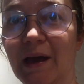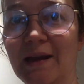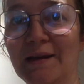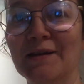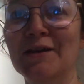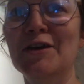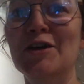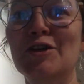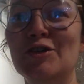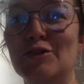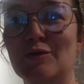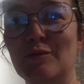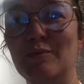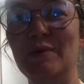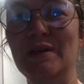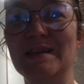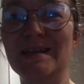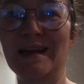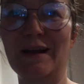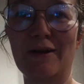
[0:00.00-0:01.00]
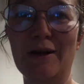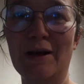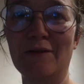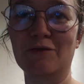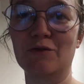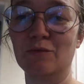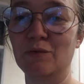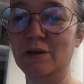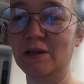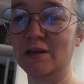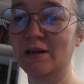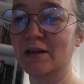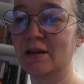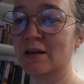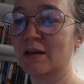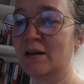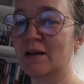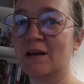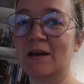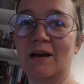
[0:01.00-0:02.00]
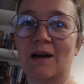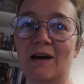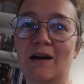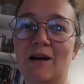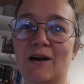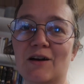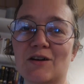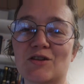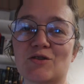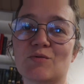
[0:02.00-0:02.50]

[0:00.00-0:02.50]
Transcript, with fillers: that so it means that I have to read uh,